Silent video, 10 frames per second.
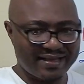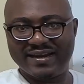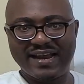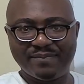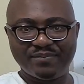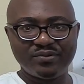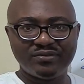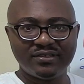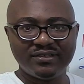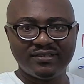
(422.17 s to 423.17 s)
can happen.
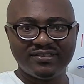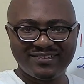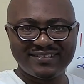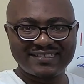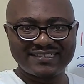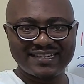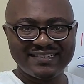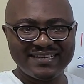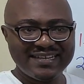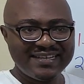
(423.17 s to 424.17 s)
Do you understand?
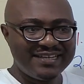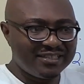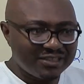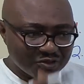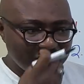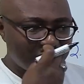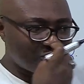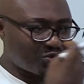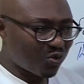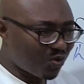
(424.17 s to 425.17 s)
You need
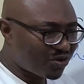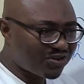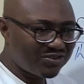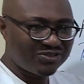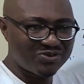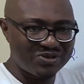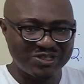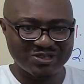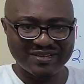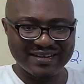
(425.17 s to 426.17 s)
to talk to
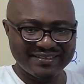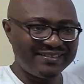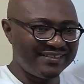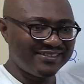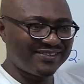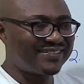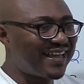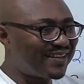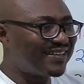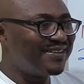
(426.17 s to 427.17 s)
each other. Just
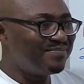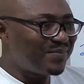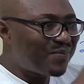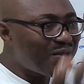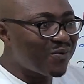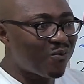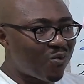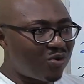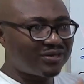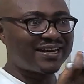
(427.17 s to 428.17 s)
like people in
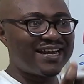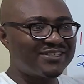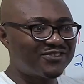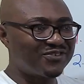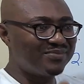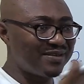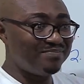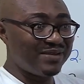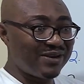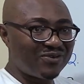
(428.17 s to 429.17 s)
one classroom, they
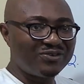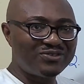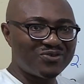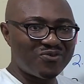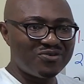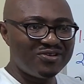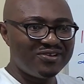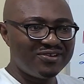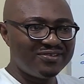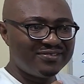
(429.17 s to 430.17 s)
belong to
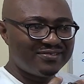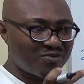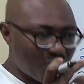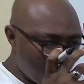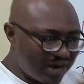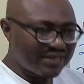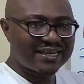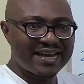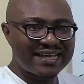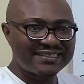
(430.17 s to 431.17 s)
one
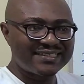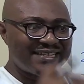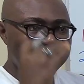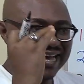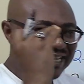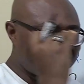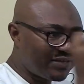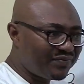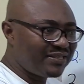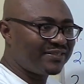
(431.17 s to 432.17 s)
class,
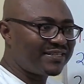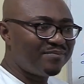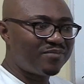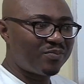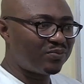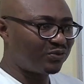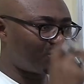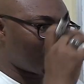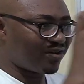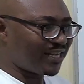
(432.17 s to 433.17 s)
achieving the same purpose,
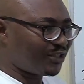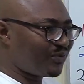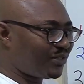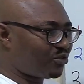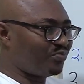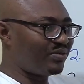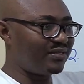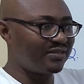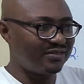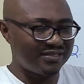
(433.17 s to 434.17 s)
to graduate, to be
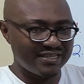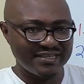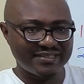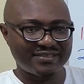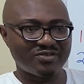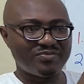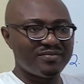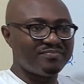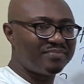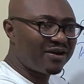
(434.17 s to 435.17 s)
this, to be
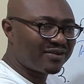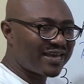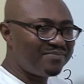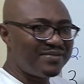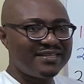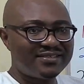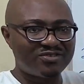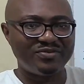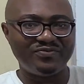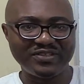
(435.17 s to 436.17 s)
biochemists,
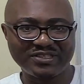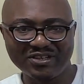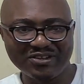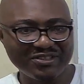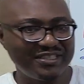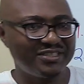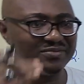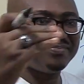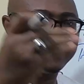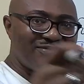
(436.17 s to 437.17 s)
to be physiologists, to
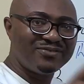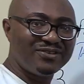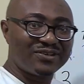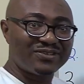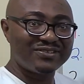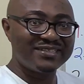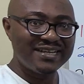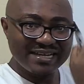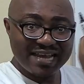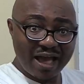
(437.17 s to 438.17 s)
be medical doctors.
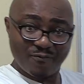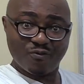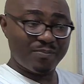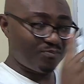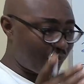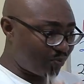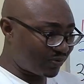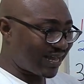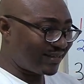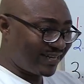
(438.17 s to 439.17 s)
They have one purpose.
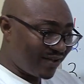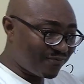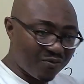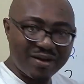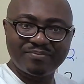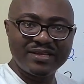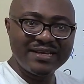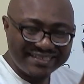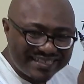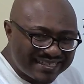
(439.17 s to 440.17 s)
They are there for
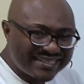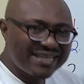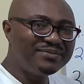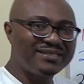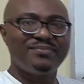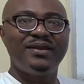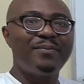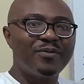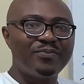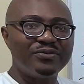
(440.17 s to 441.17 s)
the same similar
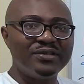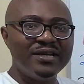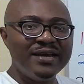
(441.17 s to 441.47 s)
purpose.